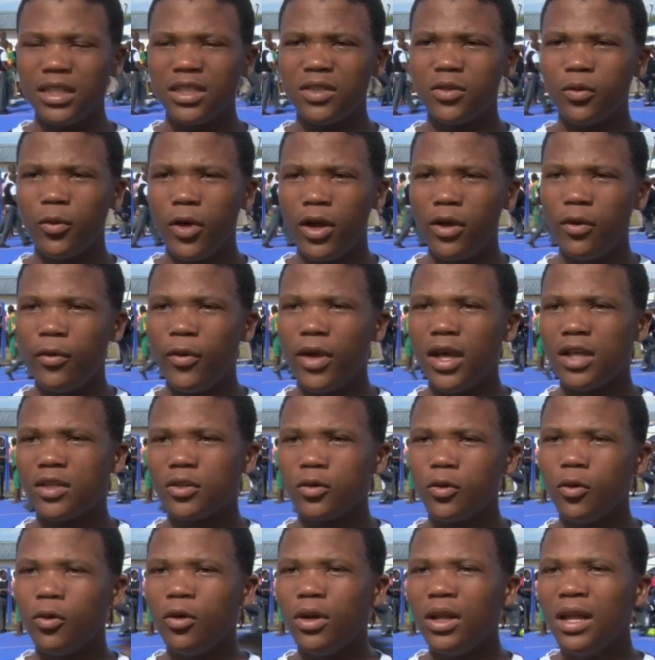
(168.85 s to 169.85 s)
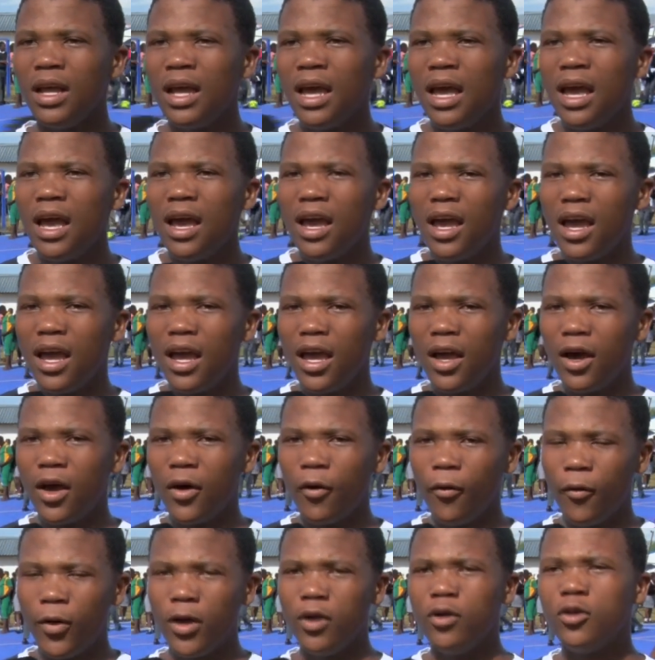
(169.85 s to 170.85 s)
That's when we're at school.
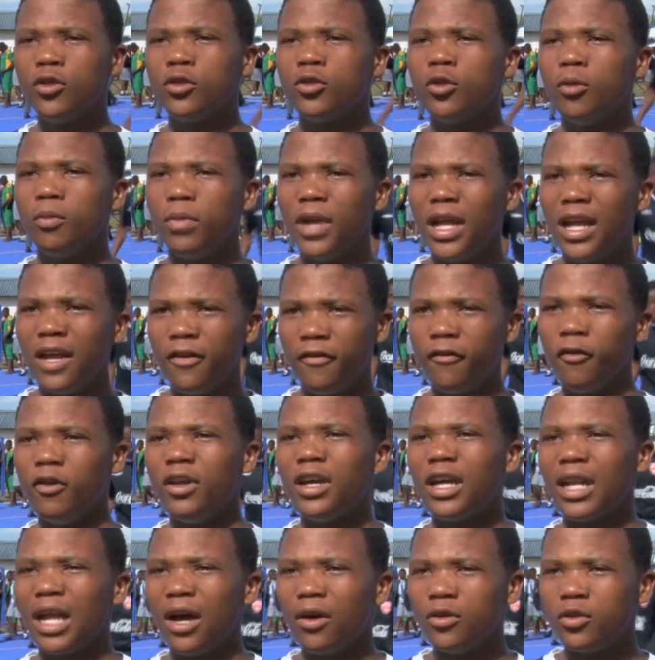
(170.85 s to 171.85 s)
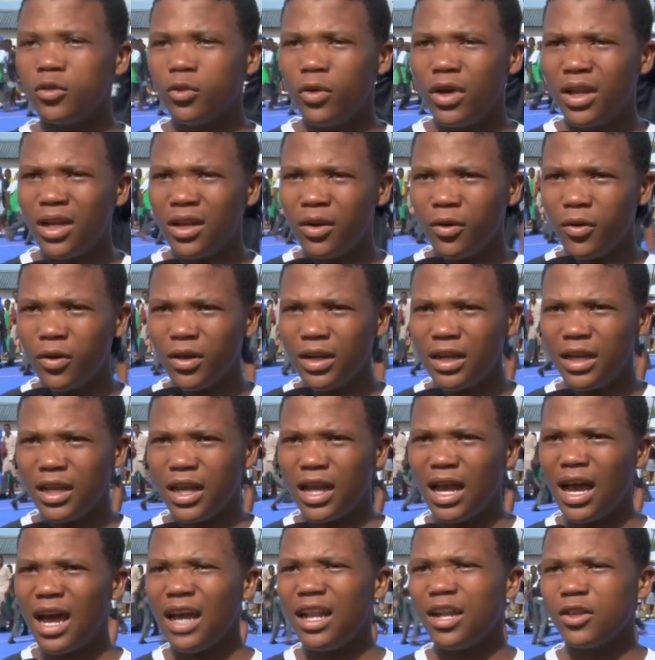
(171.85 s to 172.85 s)
We used to play full grounds when
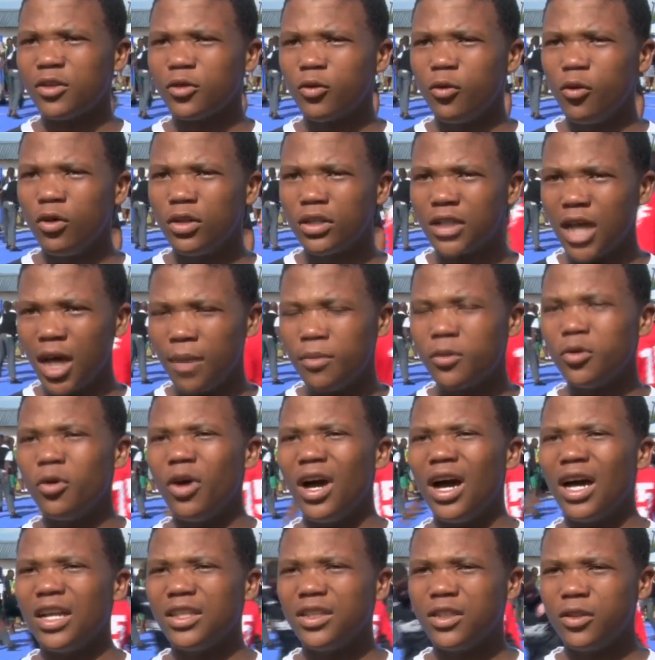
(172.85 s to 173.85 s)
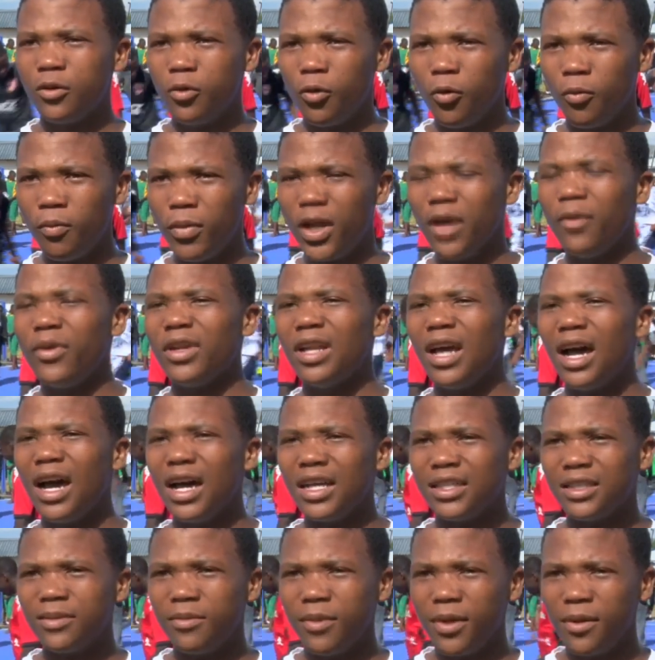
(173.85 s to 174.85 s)
the other schools come to us to play
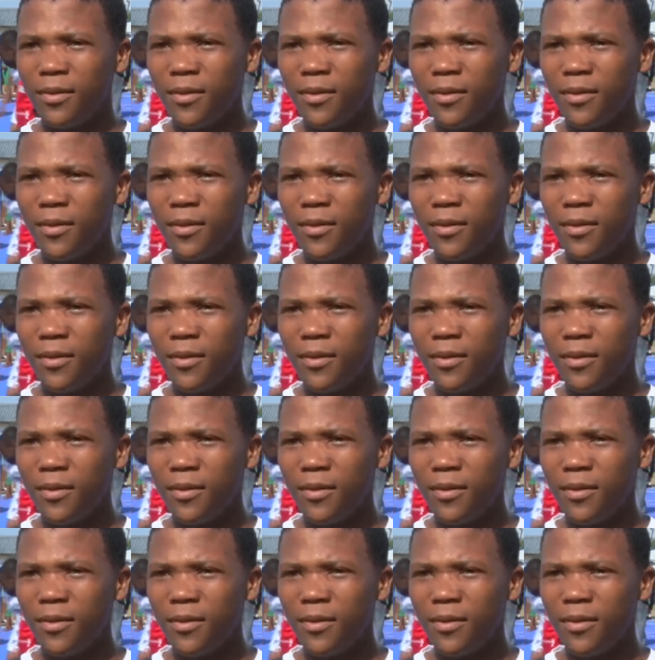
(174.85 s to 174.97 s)
with us.